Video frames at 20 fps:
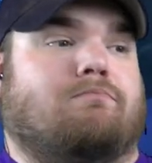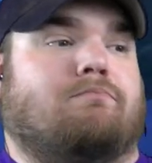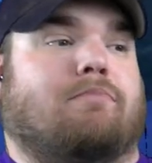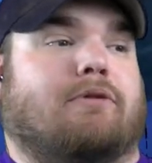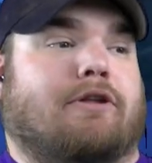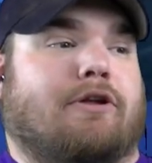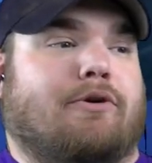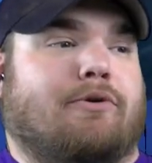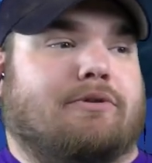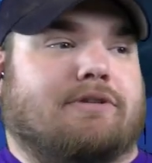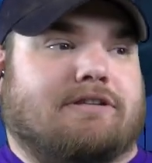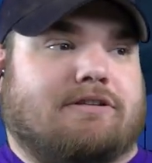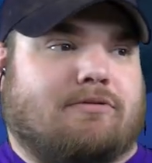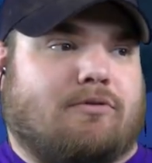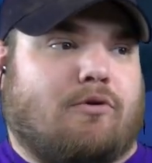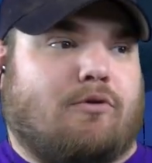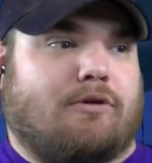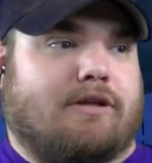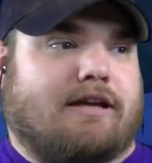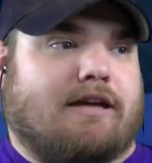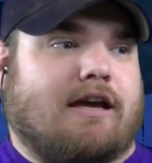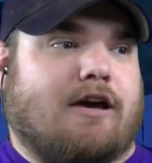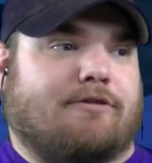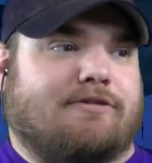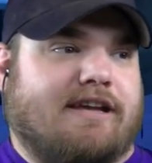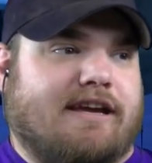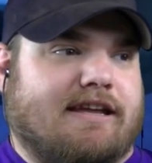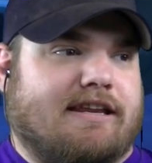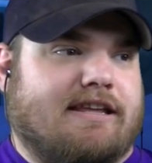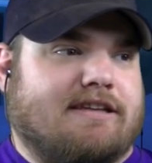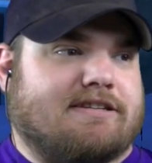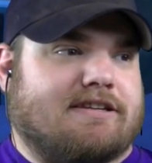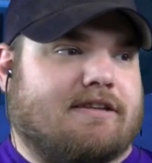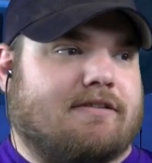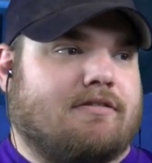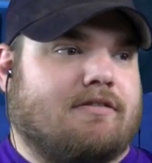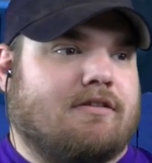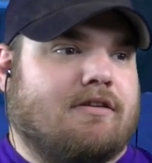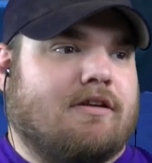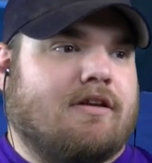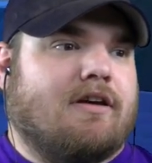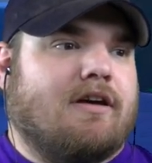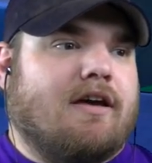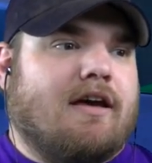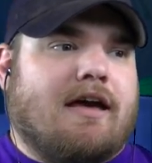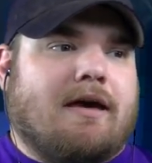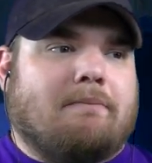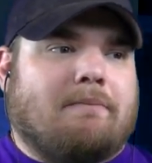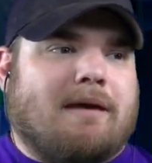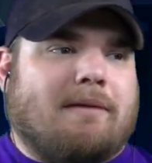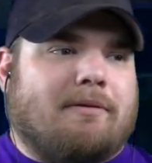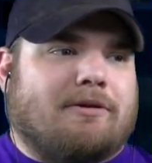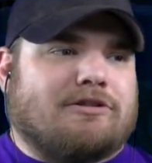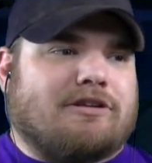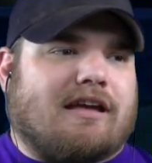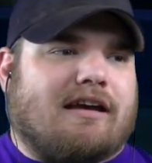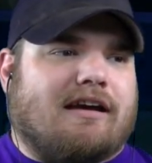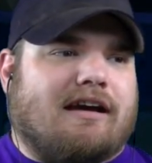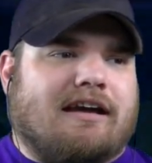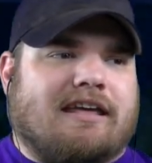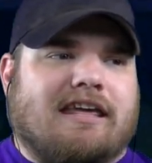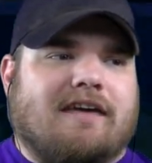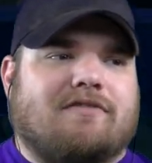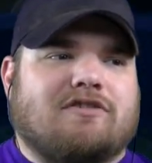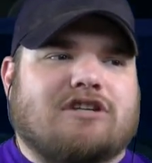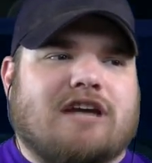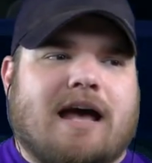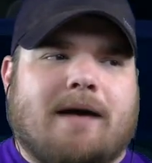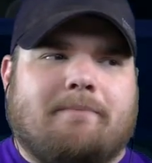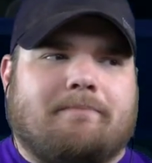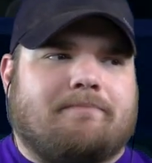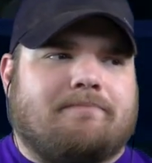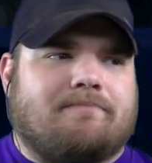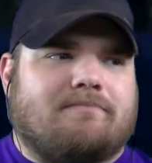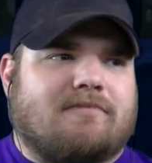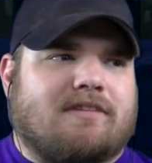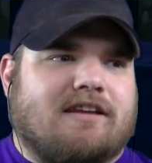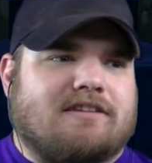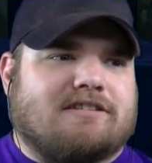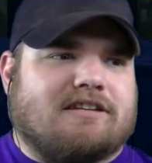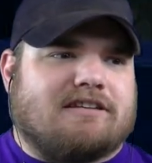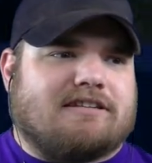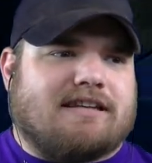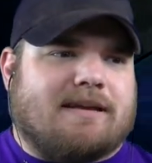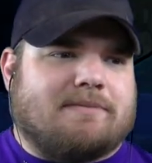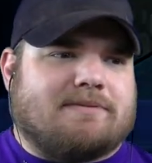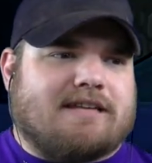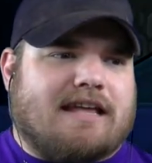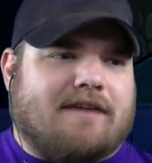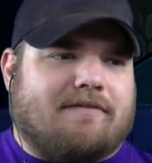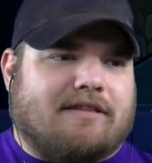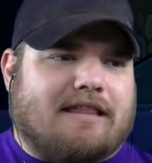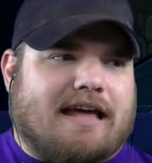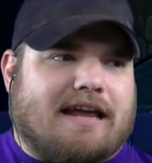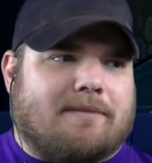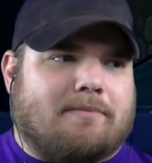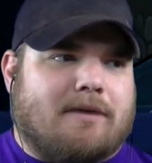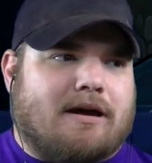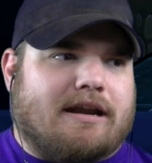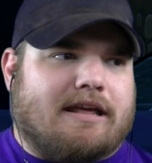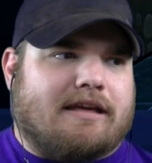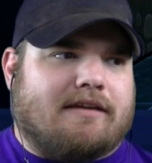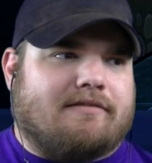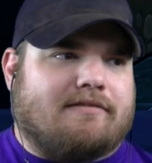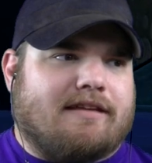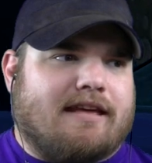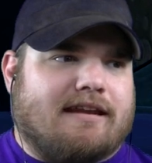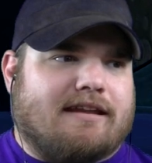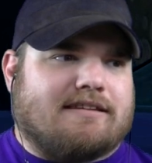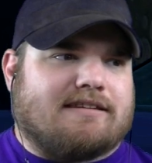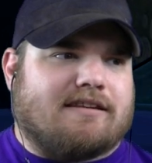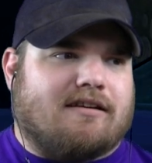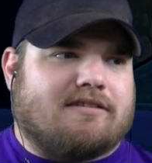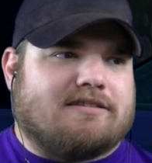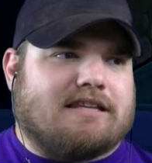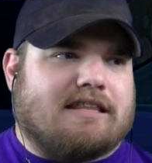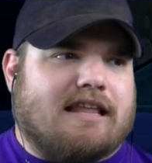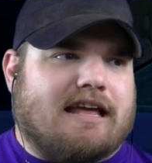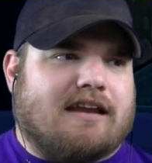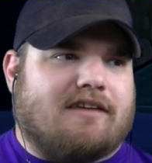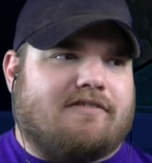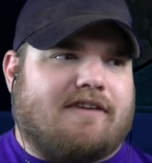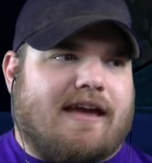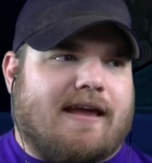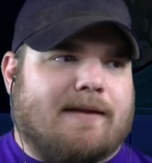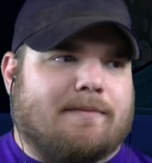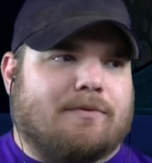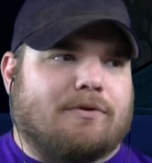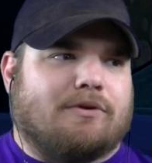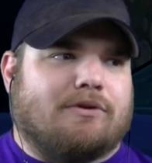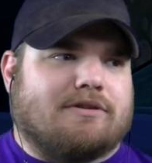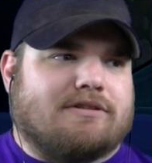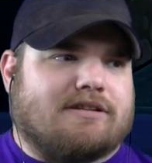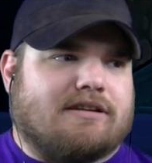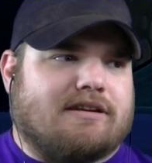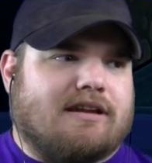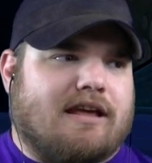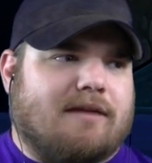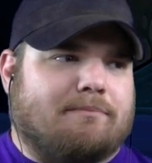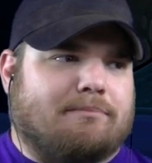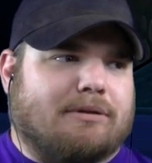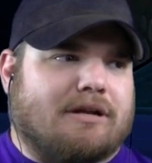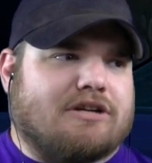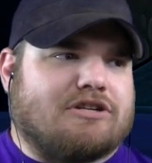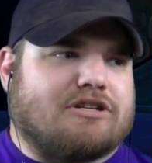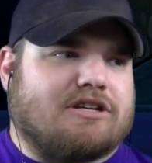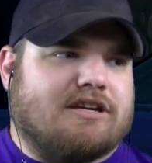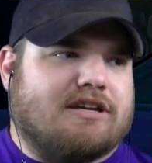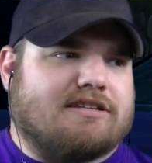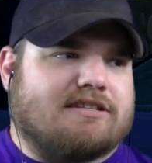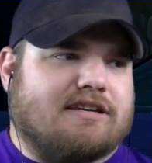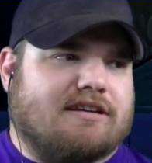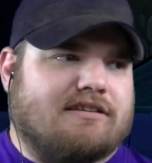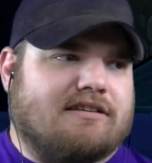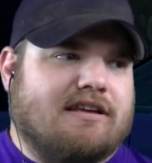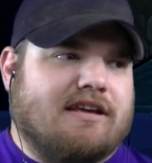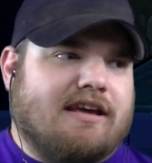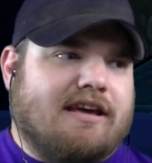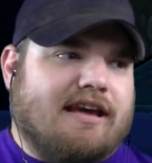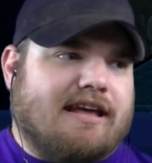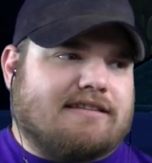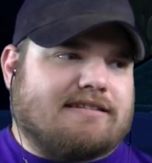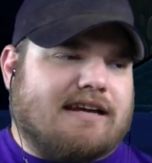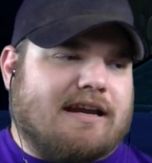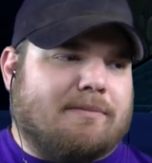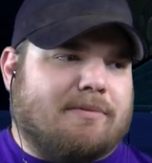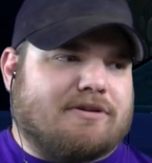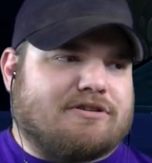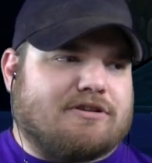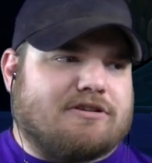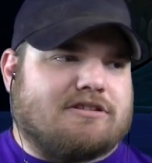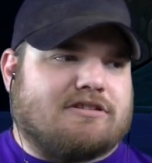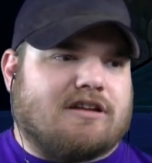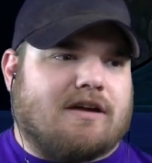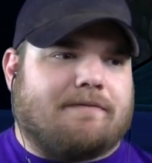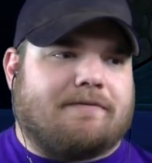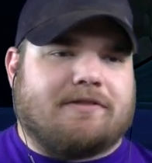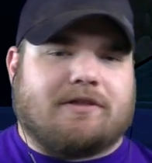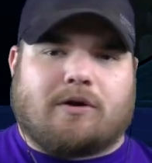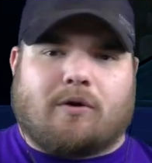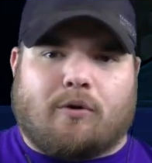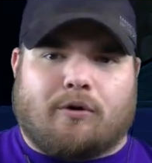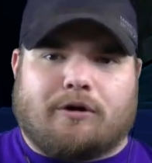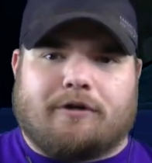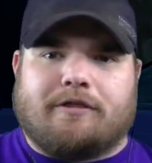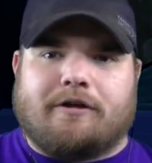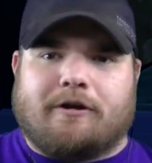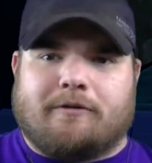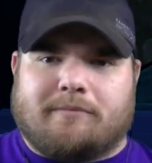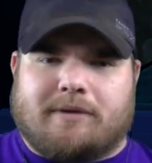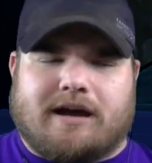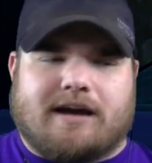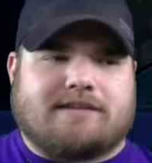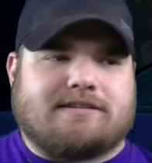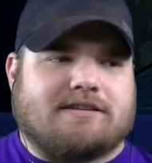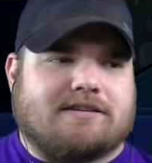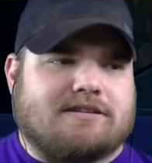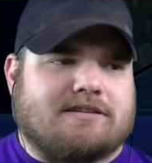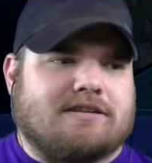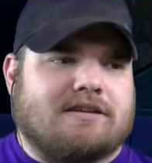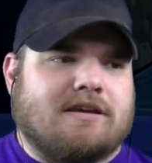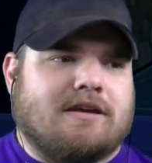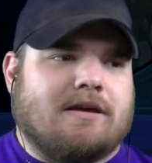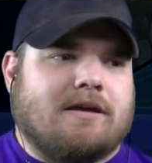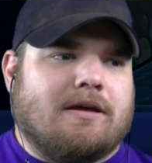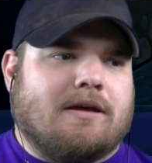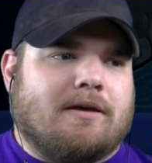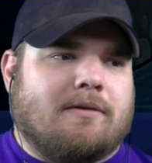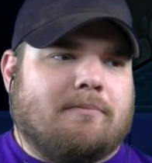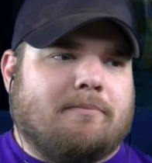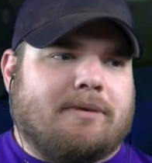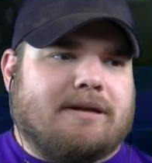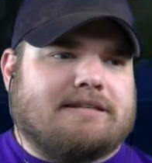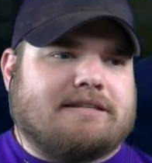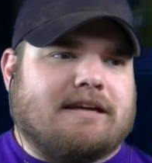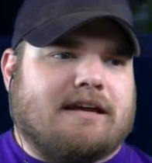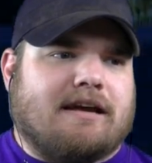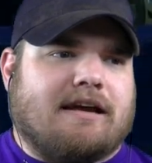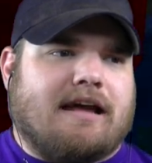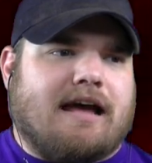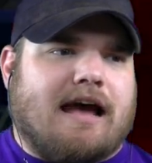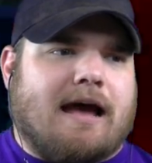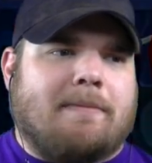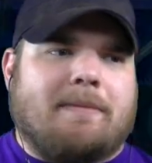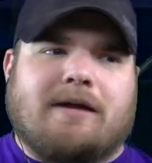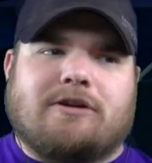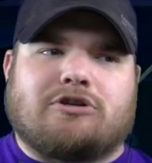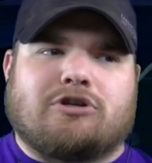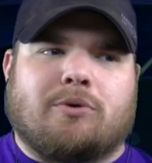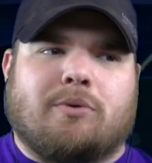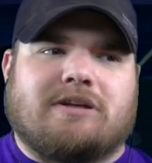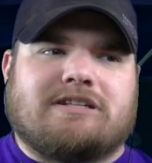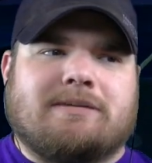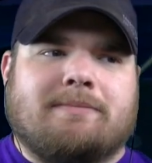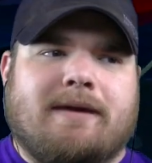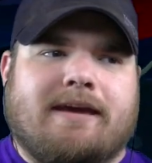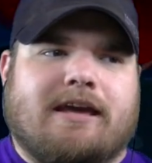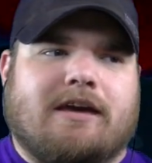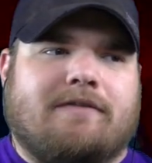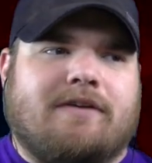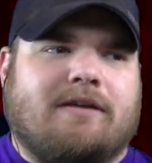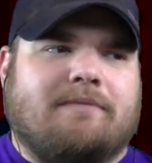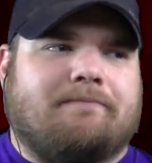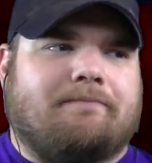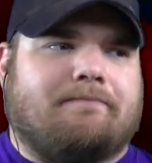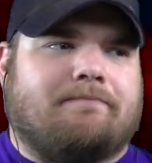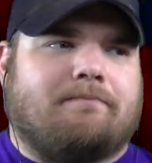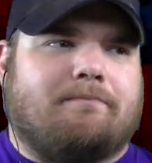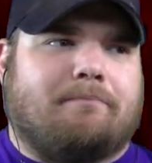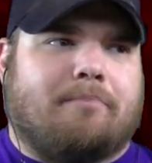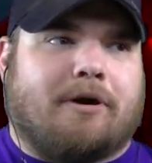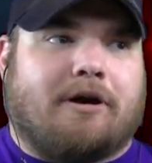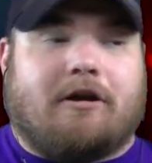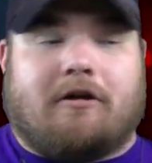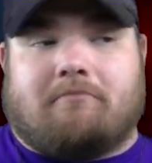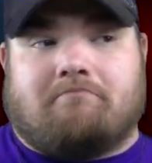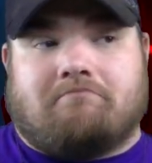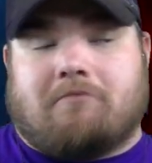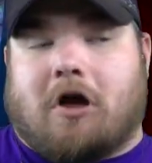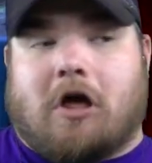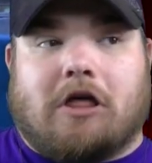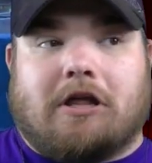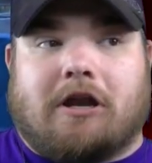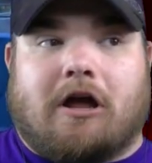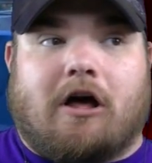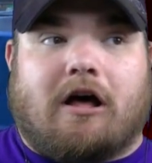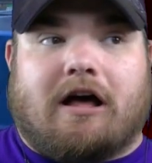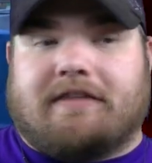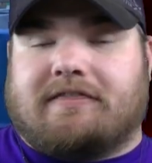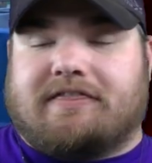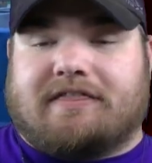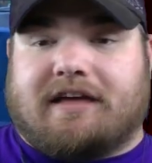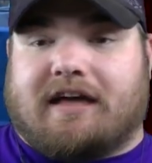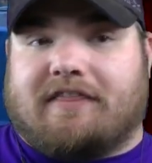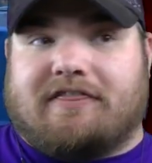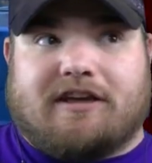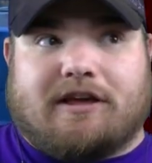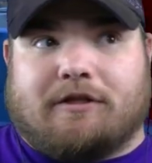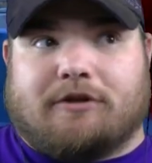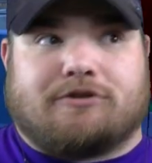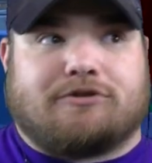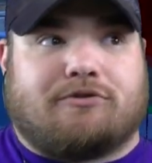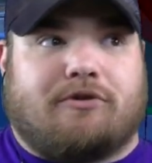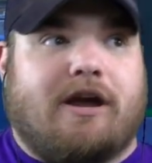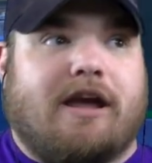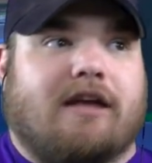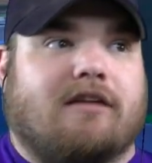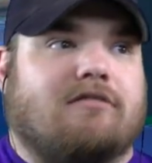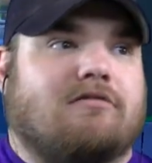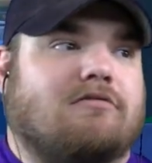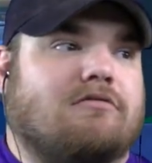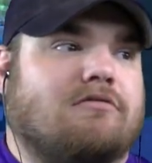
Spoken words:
balloons. Holy cow, take it easy. Maybe just like a gift shop, because it seems to have a lot of money, and it sells a lot of animals and plushies, and it's got a bunch of stuff in the corner there in boxes. But I'm not sure what to make of it, but all in all, I think it looks great.